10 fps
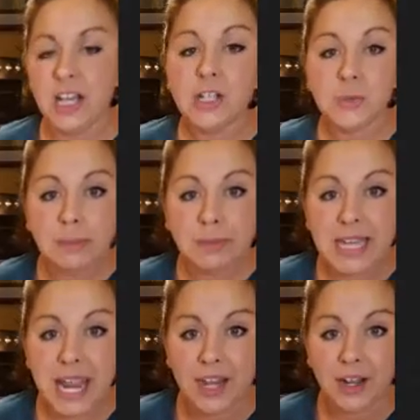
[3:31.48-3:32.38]
sweet
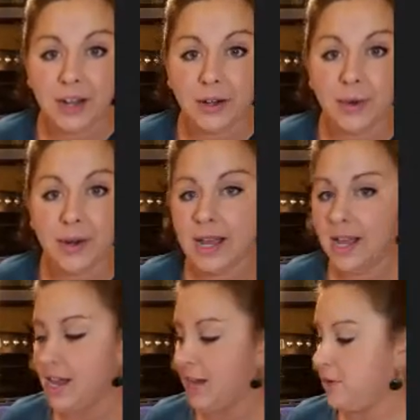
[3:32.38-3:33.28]
potato.
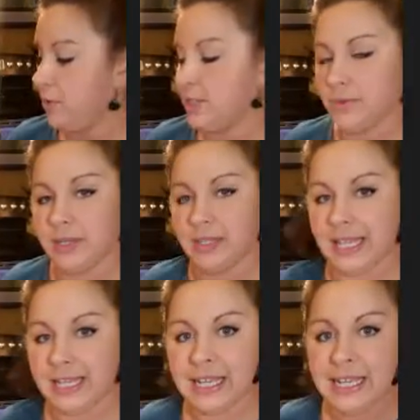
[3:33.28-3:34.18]
If you were doing
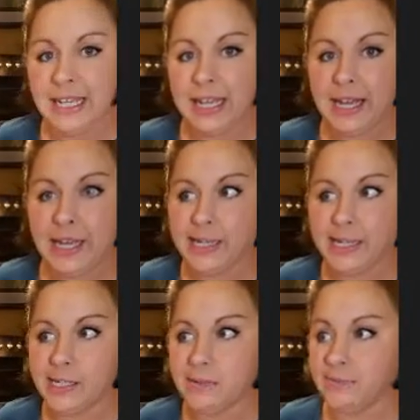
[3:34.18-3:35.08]
like
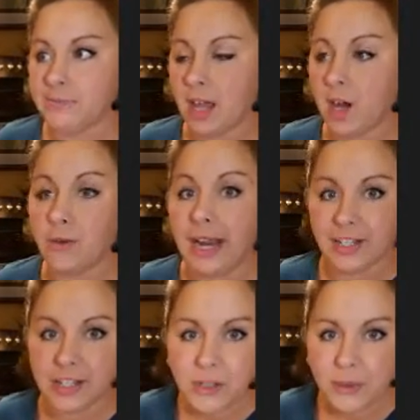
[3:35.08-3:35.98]
a
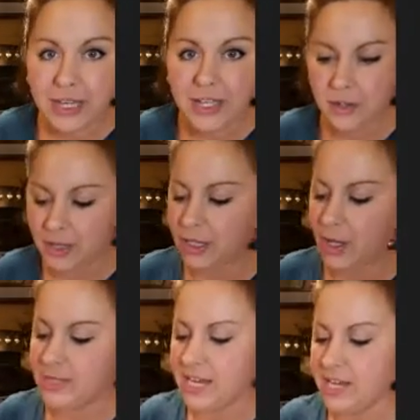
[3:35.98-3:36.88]
ratatouille, you could go
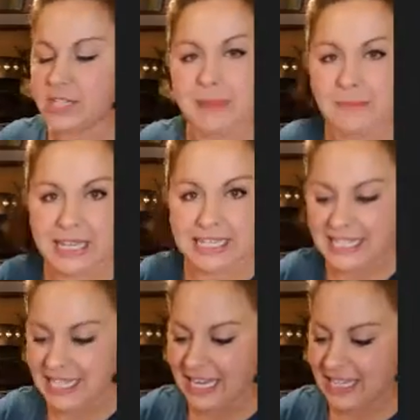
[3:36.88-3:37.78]
down to maybe a
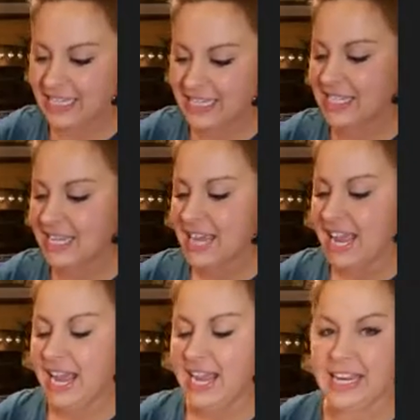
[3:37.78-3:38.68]
6
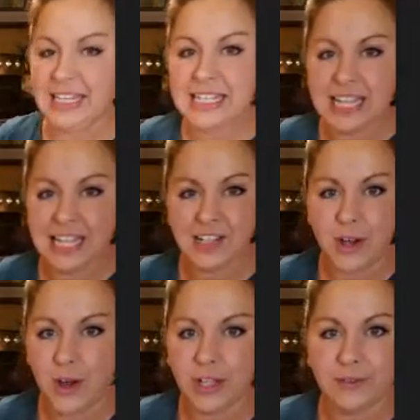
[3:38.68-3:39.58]
and slice
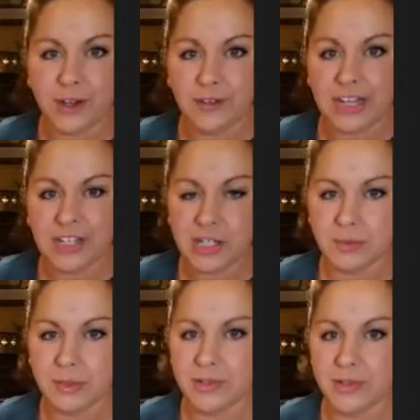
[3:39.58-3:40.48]
all of your
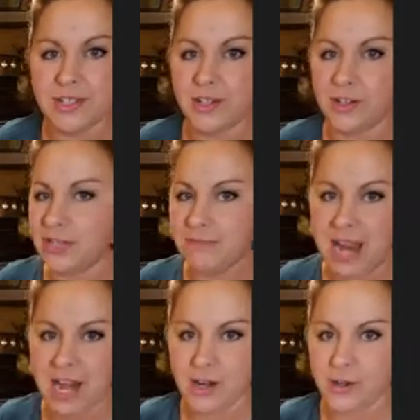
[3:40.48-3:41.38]
vegetables, your
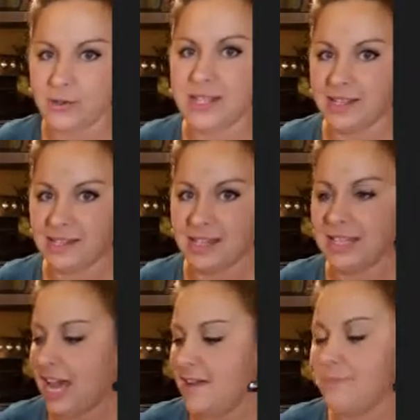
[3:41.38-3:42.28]
tomatoes, things like
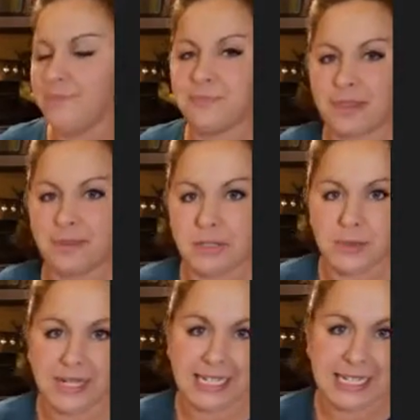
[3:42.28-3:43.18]
that,
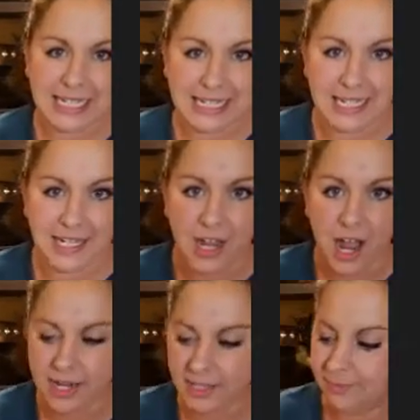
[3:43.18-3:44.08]
between a 6 and a
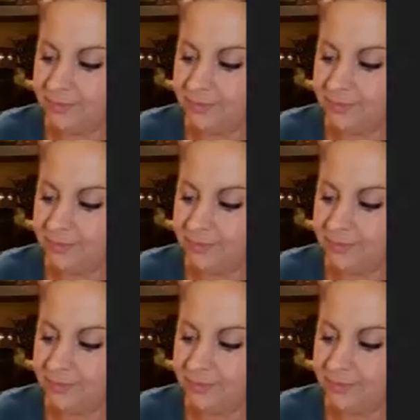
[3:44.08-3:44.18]
9.